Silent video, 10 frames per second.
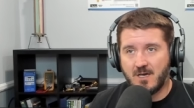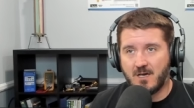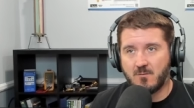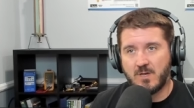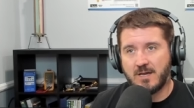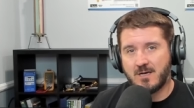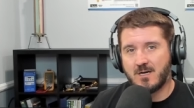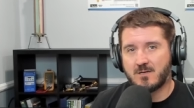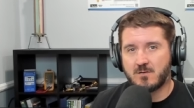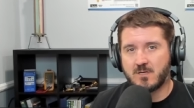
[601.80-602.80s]
Uh, we hit one
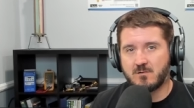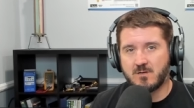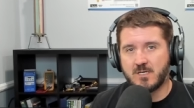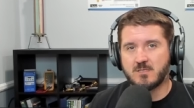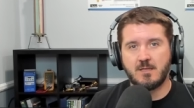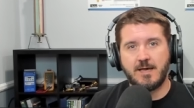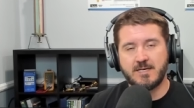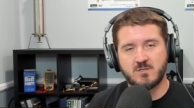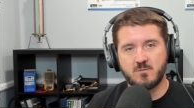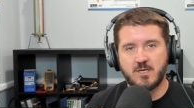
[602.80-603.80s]
hundred degrees
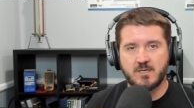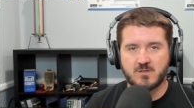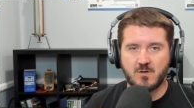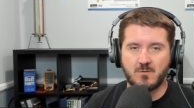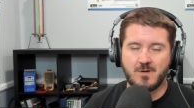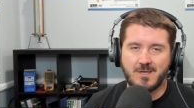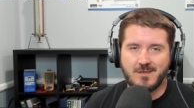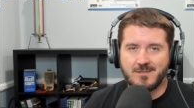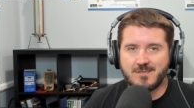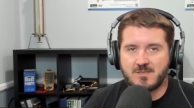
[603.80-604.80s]
last week, so
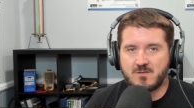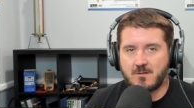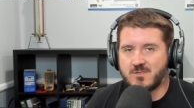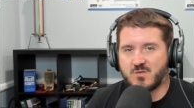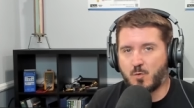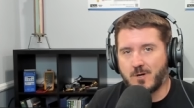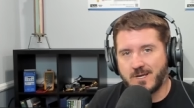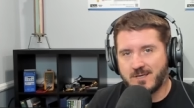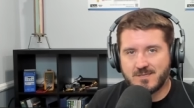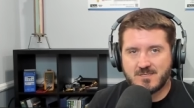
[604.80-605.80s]
this is our
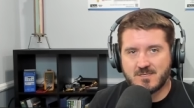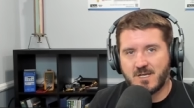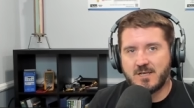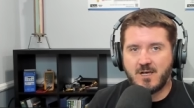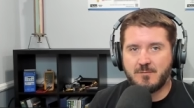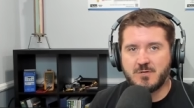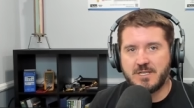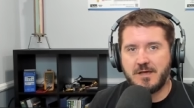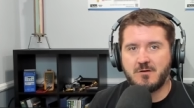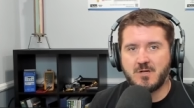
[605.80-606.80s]
spring. It's just kind of up
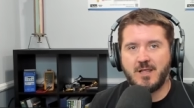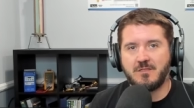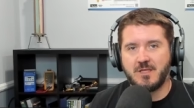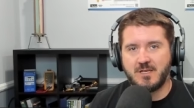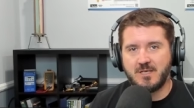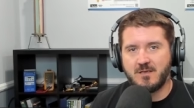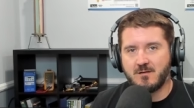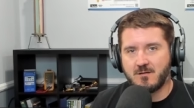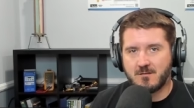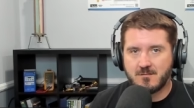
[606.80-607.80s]
and down. And then
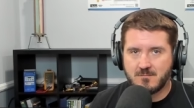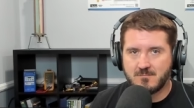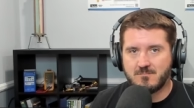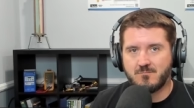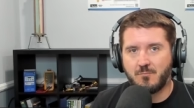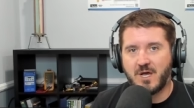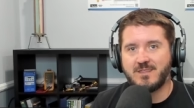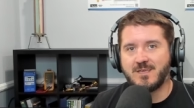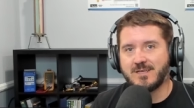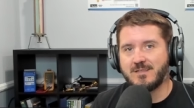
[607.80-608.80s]
here,
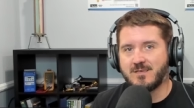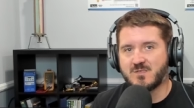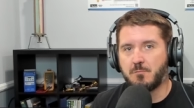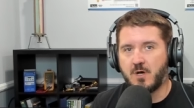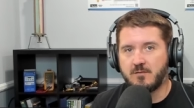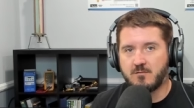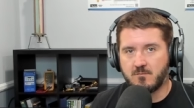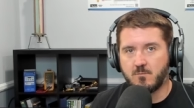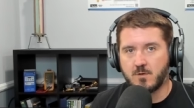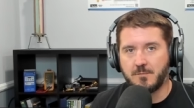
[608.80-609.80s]
by the end of this
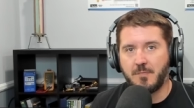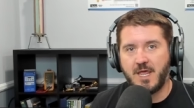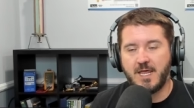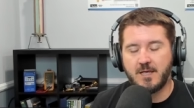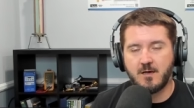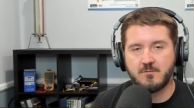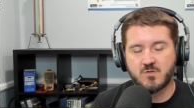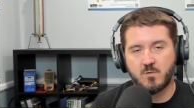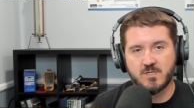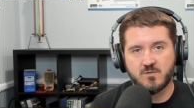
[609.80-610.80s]
month, we're in May
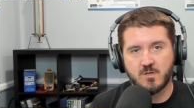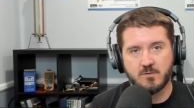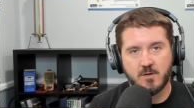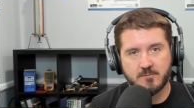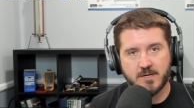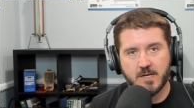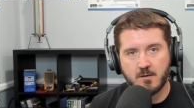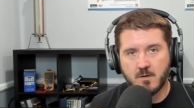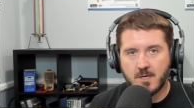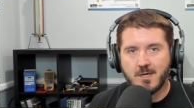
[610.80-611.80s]
of twenty twenty-one right
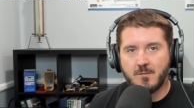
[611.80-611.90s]
now.